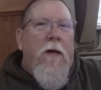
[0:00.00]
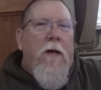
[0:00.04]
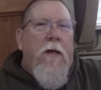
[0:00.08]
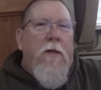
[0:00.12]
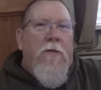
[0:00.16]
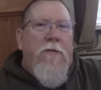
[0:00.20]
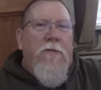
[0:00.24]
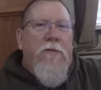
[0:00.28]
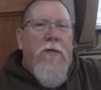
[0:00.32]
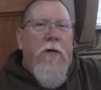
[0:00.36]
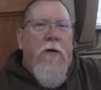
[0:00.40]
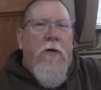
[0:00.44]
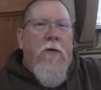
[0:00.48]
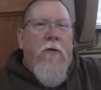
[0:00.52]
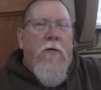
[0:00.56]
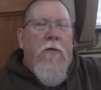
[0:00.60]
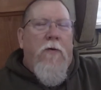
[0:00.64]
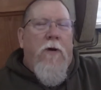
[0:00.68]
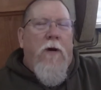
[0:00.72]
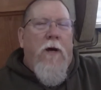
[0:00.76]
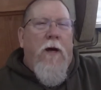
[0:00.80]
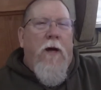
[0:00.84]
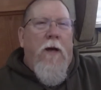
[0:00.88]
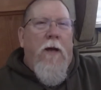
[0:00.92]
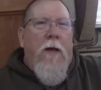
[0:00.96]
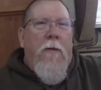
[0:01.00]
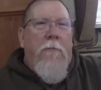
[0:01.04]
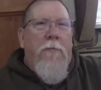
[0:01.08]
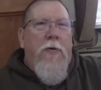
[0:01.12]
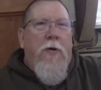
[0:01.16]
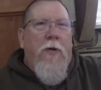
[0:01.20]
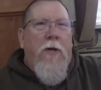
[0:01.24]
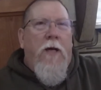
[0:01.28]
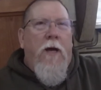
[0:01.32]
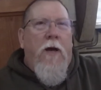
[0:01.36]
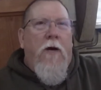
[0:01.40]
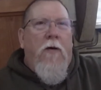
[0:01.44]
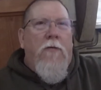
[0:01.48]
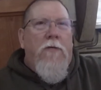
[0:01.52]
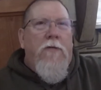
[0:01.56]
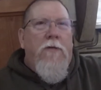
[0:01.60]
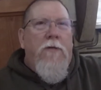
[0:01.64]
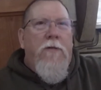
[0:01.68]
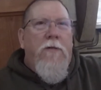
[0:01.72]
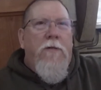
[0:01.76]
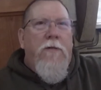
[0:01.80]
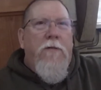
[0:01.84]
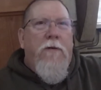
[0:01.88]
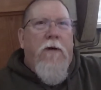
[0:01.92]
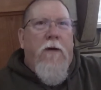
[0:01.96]
And so I put out
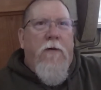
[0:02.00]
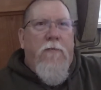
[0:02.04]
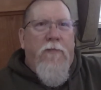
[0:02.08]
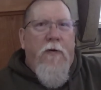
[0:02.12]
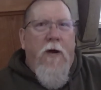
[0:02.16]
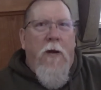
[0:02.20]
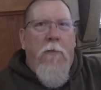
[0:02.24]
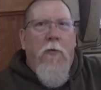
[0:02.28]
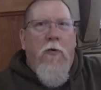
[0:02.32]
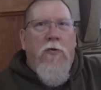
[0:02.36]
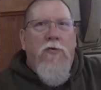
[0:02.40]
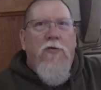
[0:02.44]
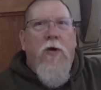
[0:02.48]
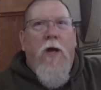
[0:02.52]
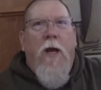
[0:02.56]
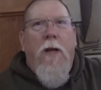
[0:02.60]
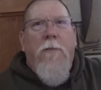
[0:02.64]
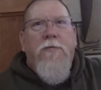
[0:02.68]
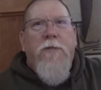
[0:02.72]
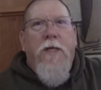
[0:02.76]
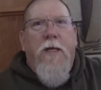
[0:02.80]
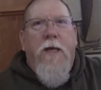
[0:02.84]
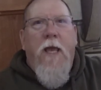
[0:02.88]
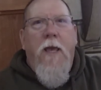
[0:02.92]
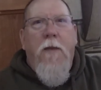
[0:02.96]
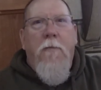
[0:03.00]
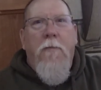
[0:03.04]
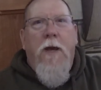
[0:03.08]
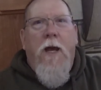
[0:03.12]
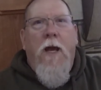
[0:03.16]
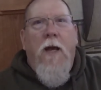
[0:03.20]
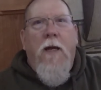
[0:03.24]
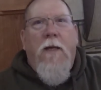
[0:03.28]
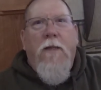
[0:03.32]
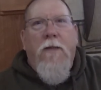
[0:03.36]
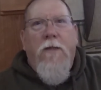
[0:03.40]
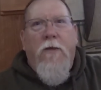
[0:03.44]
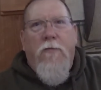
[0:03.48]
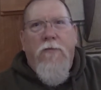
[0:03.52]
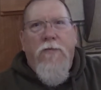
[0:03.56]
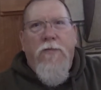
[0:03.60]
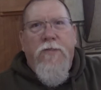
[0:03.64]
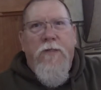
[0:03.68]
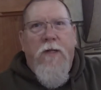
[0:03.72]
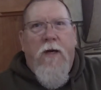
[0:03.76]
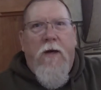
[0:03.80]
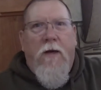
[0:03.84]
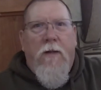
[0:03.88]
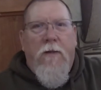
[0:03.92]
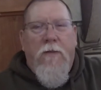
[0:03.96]
uh, five more traps. I came back and there was
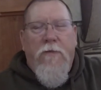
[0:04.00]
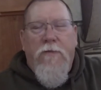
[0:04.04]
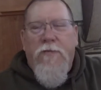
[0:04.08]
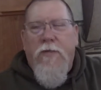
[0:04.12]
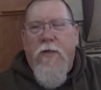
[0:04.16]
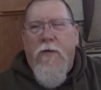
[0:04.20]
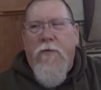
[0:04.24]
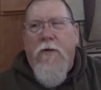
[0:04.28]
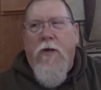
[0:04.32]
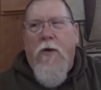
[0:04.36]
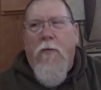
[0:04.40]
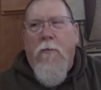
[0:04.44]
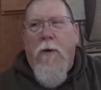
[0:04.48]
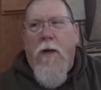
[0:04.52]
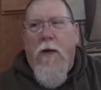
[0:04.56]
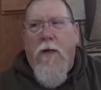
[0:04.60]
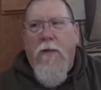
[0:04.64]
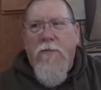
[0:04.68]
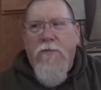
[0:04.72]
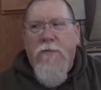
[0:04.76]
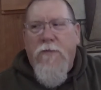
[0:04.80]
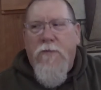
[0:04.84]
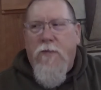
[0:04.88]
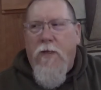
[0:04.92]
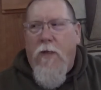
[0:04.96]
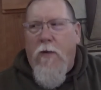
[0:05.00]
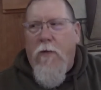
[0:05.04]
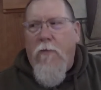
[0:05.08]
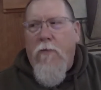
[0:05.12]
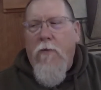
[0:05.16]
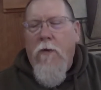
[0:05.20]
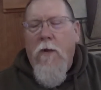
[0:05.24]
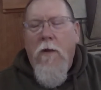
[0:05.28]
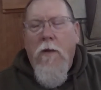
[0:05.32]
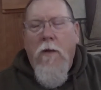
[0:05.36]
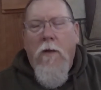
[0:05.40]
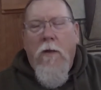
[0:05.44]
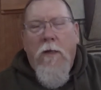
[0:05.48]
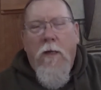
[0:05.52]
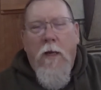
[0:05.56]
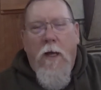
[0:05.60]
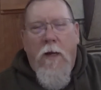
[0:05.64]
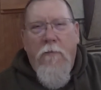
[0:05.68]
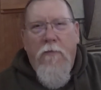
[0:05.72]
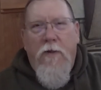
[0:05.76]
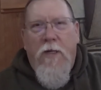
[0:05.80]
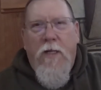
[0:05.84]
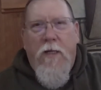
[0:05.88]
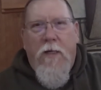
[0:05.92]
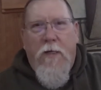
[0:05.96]
none, so no mice. So kind
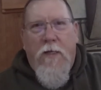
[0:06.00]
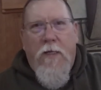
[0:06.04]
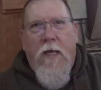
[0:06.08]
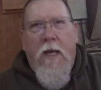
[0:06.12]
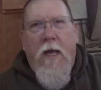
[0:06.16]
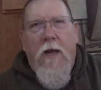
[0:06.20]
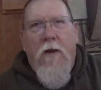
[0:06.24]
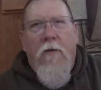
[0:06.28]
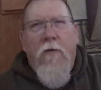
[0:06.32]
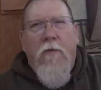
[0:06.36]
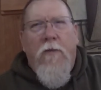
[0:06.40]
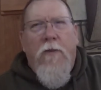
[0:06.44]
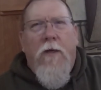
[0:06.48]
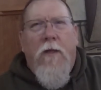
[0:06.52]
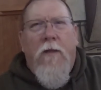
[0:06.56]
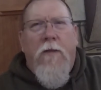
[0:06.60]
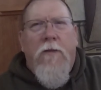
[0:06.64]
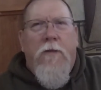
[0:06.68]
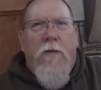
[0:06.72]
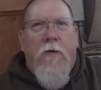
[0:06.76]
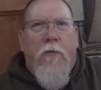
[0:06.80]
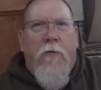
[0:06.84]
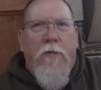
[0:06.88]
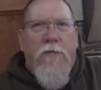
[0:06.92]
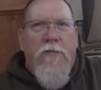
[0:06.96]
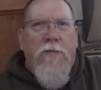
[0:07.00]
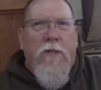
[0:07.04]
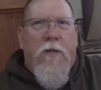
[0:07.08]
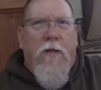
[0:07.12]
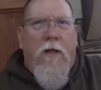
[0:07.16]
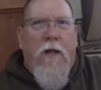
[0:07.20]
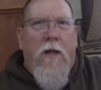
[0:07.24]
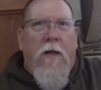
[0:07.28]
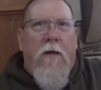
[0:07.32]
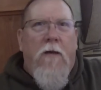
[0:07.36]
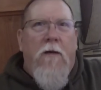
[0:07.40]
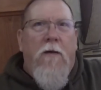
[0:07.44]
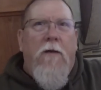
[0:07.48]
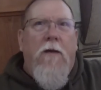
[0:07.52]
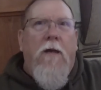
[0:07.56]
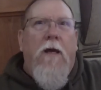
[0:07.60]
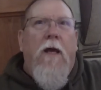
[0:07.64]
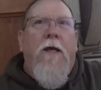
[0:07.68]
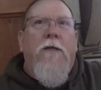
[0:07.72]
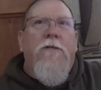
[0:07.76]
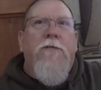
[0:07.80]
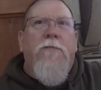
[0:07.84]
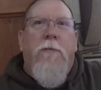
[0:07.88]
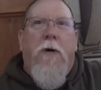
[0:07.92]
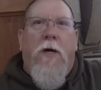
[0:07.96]
of an indicator that there wasn't a lot of
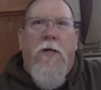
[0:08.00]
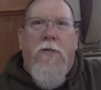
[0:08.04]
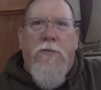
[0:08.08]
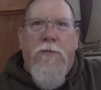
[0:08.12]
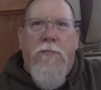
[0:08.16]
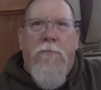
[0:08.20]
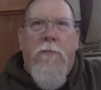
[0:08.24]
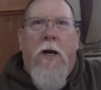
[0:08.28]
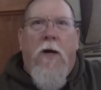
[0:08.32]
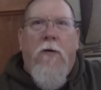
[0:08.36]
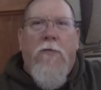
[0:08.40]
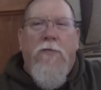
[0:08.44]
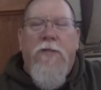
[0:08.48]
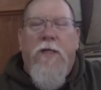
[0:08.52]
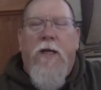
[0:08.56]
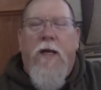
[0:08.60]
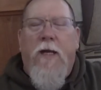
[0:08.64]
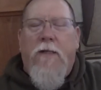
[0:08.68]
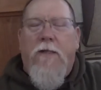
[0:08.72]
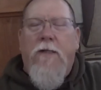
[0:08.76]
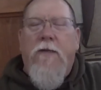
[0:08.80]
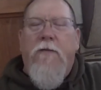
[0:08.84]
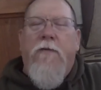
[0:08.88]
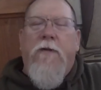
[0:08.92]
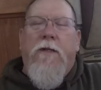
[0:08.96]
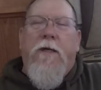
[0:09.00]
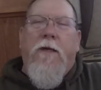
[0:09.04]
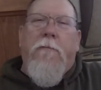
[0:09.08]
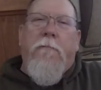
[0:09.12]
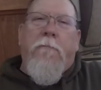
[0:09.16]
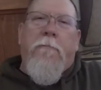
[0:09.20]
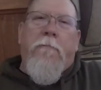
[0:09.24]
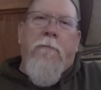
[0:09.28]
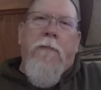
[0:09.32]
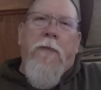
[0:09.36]
as much mouse activity.